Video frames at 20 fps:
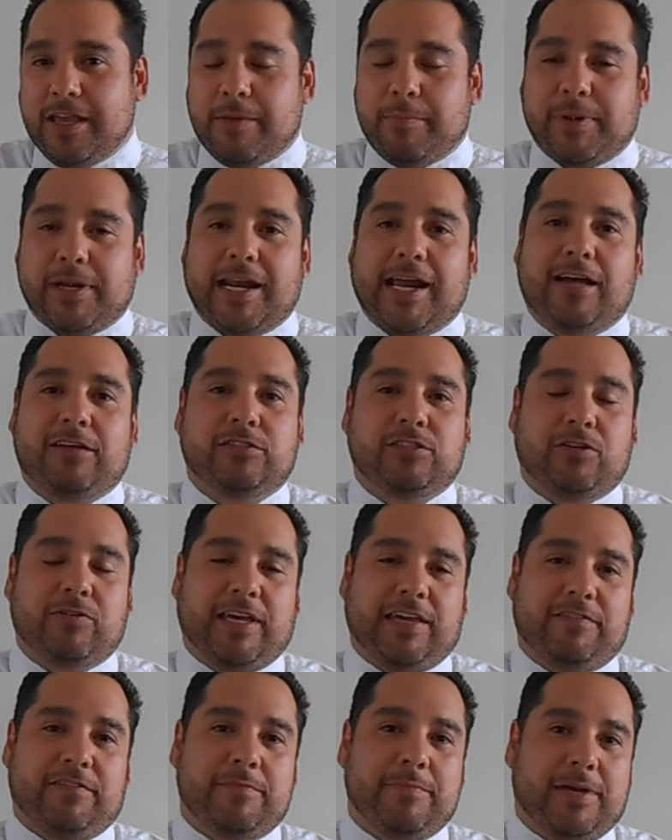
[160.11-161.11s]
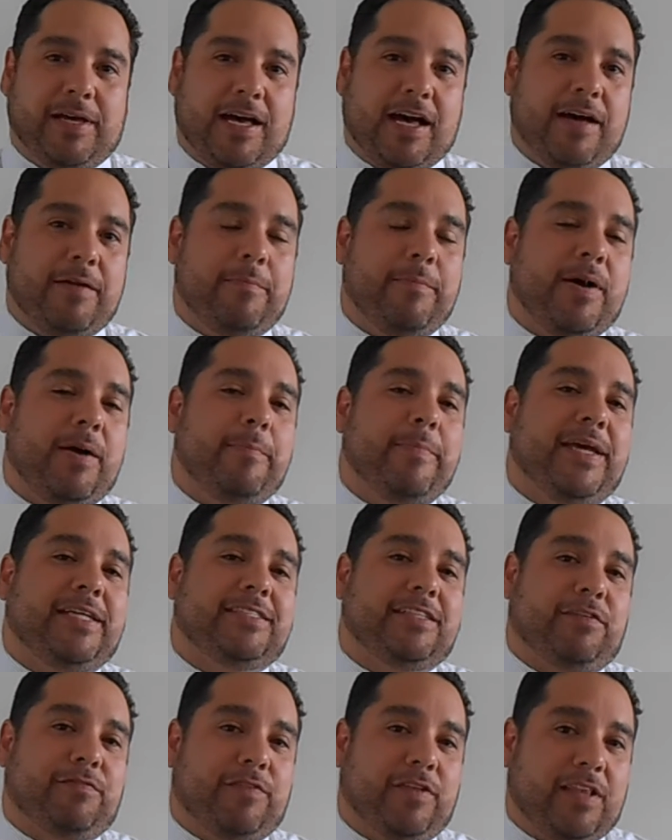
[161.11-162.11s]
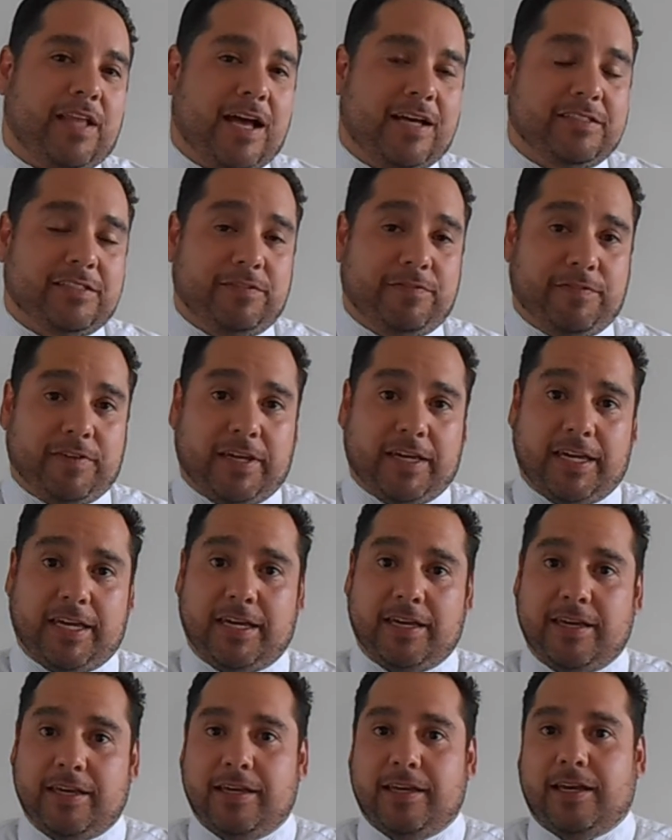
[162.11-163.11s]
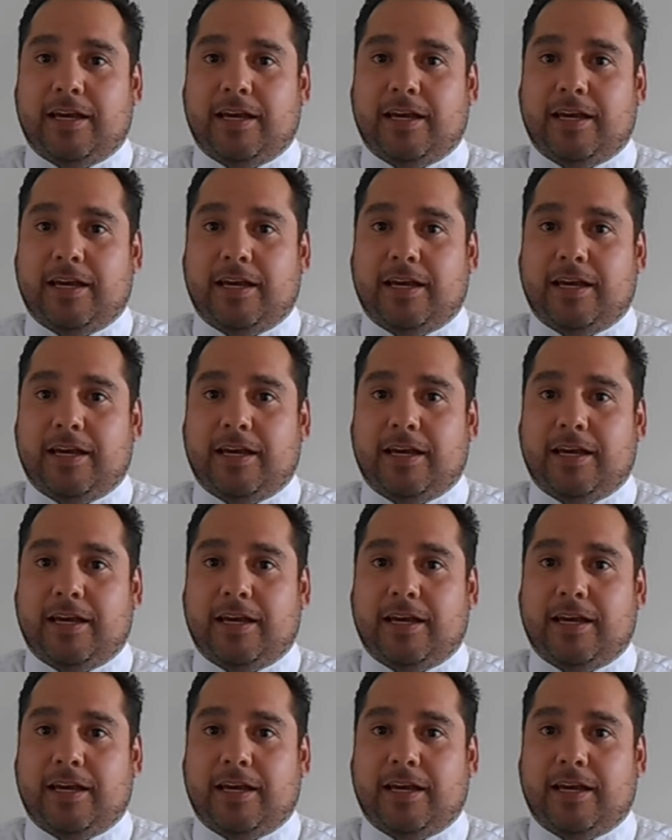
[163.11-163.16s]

but I also give them a basic philosophy.